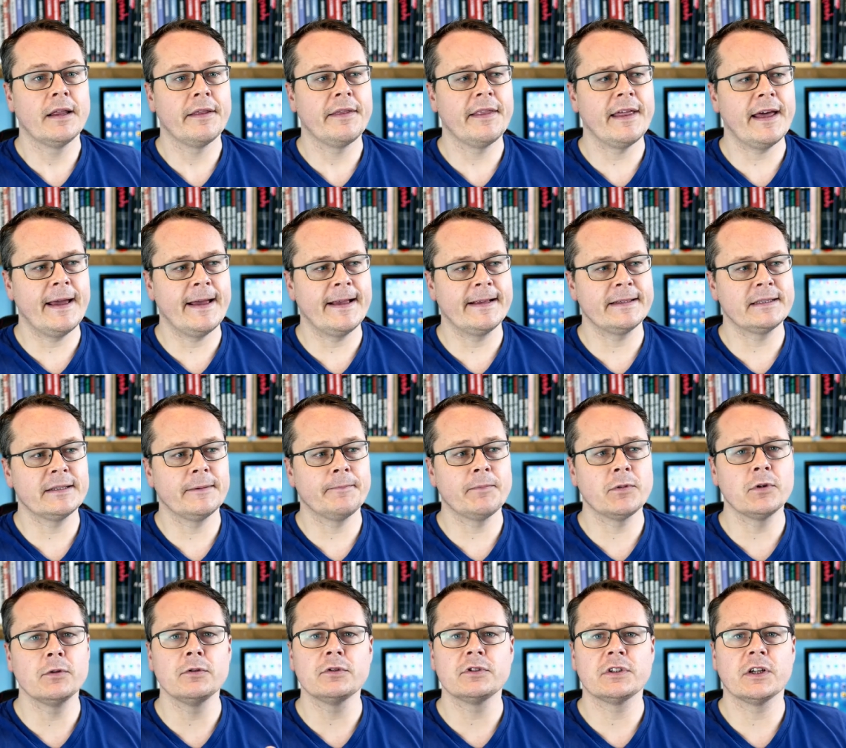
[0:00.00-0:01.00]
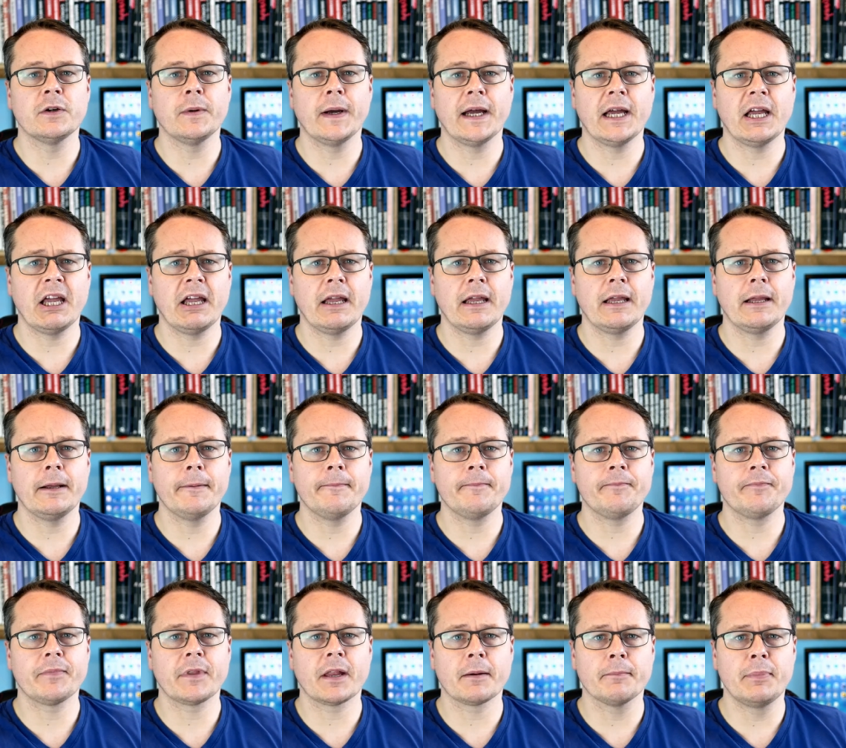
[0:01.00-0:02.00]
There's also a
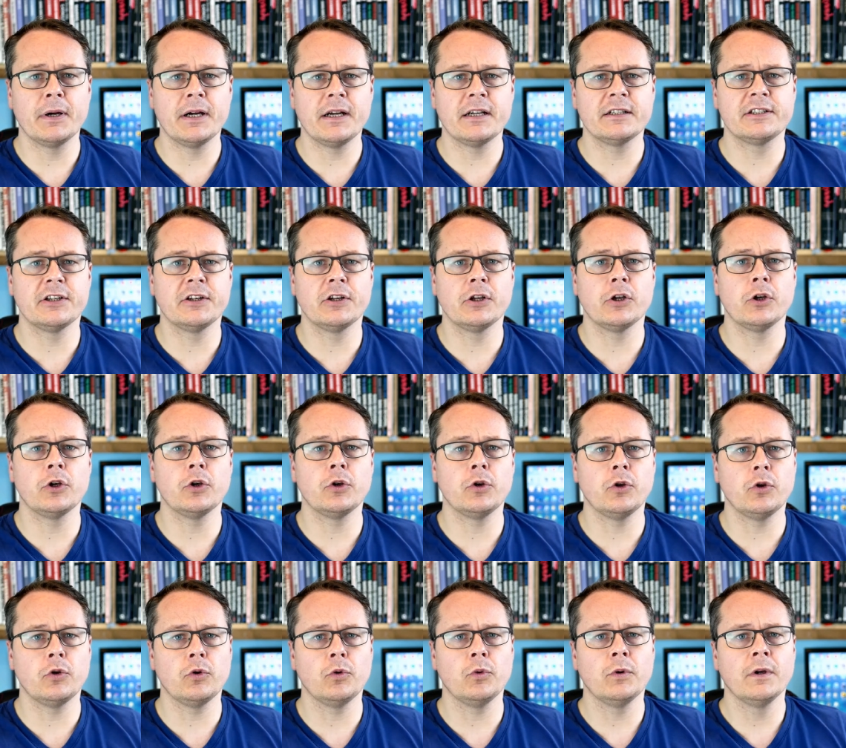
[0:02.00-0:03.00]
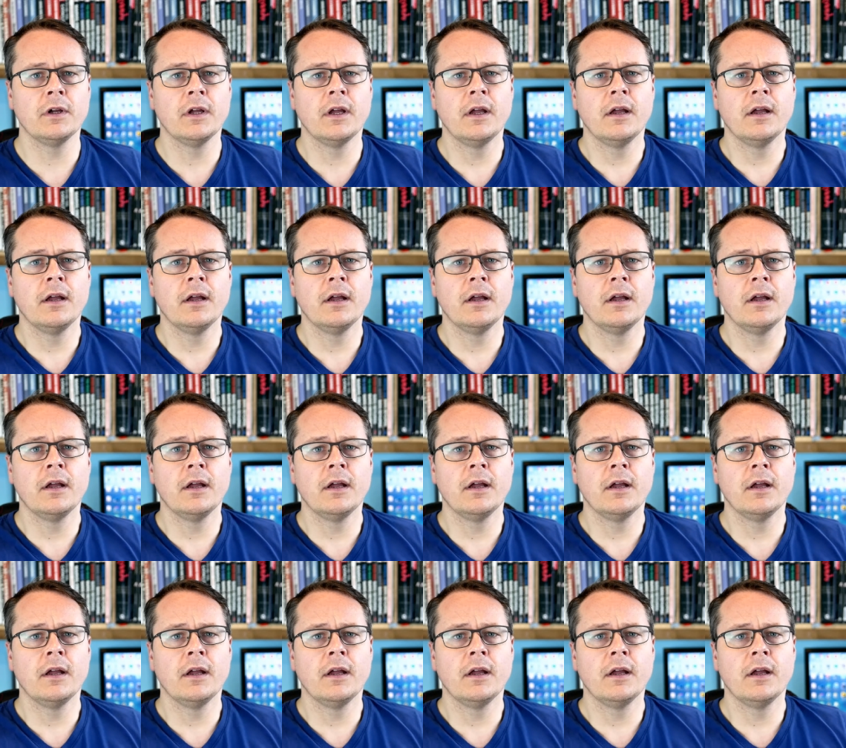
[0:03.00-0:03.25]
person who